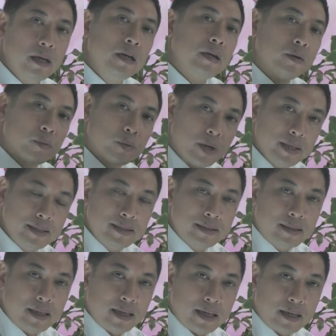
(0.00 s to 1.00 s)
Once
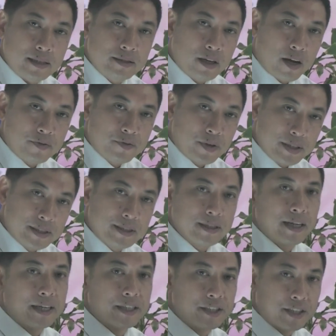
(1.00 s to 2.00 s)
the software
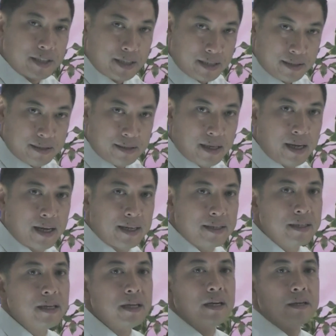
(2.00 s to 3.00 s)
installation is
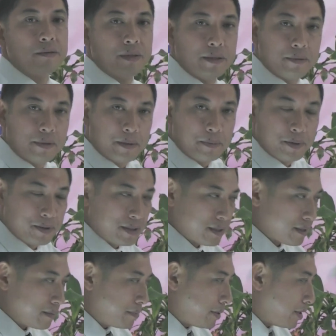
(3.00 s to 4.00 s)
done, we reboot the
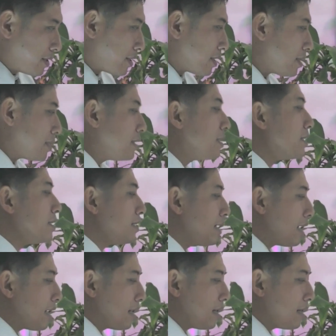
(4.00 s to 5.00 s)
computer,
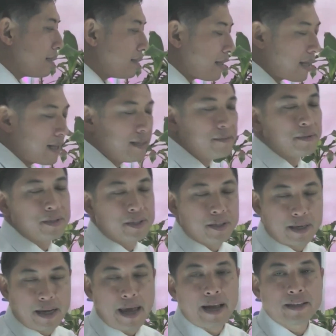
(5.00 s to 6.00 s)
and we
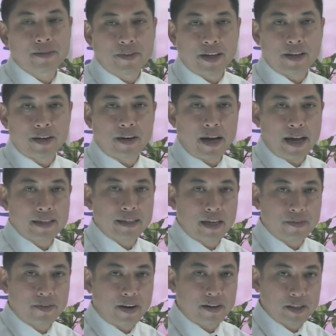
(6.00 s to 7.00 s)
activate our
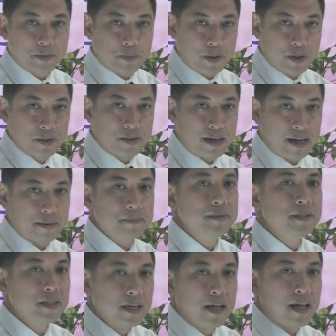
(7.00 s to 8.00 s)
antivirus program.
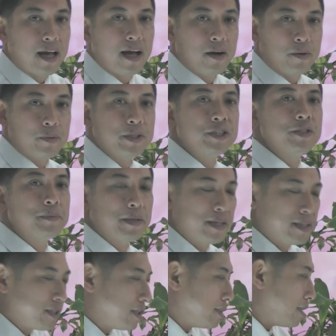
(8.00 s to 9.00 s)
We should be
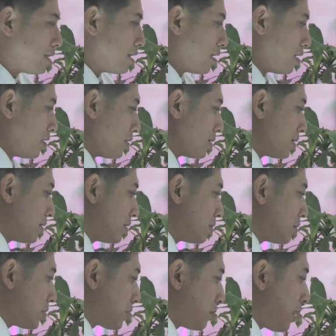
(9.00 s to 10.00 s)
good to go
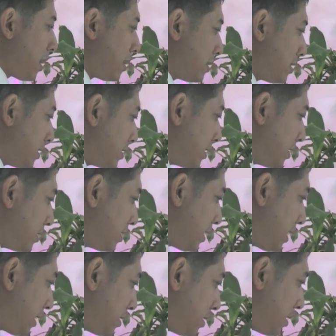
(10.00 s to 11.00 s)
with wireless internet